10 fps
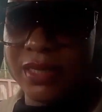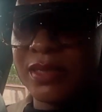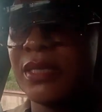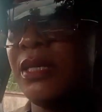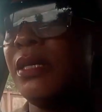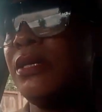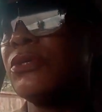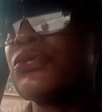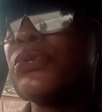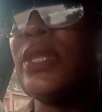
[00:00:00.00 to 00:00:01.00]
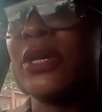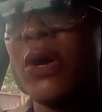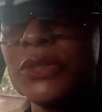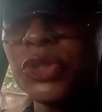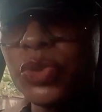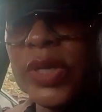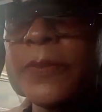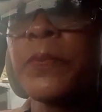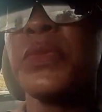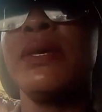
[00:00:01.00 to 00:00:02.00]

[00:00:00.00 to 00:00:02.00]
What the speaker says: it to the country,